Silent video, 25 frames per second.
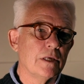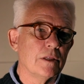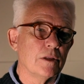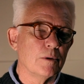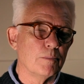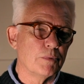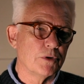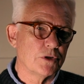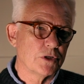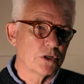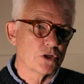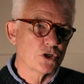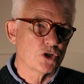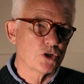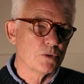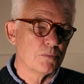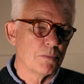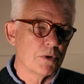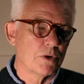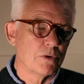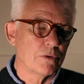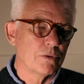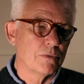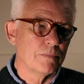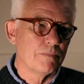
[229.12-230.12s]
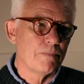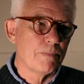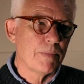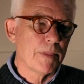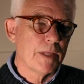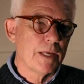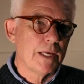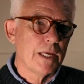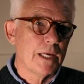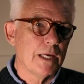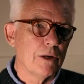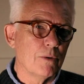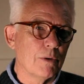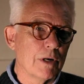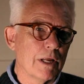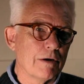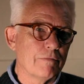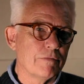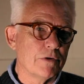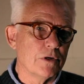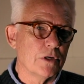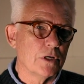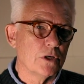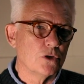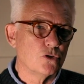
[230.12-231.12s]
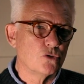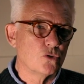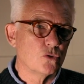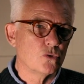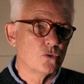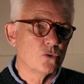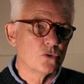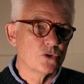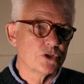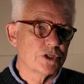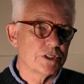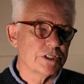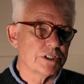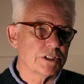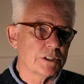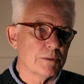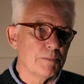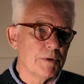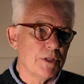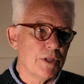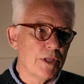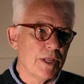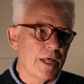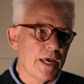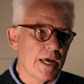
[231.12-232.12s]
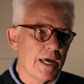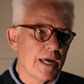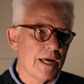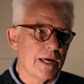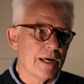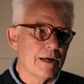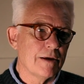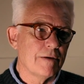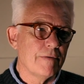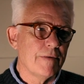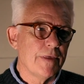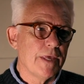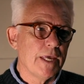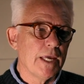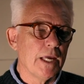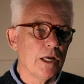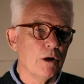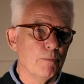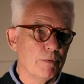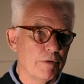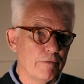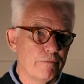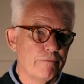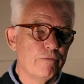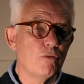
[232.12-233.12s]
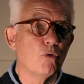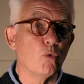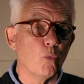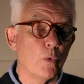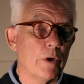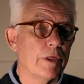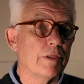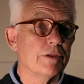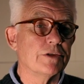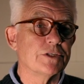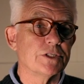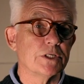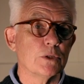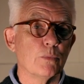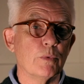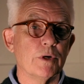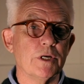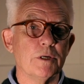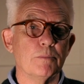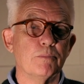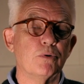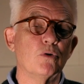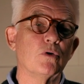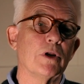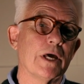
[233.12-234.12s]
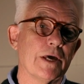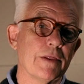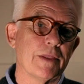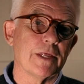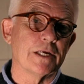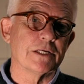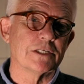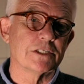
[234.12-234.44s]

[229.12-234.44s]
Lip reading: production model. It will have a drawer system in there. It will be full width, so when you pull out that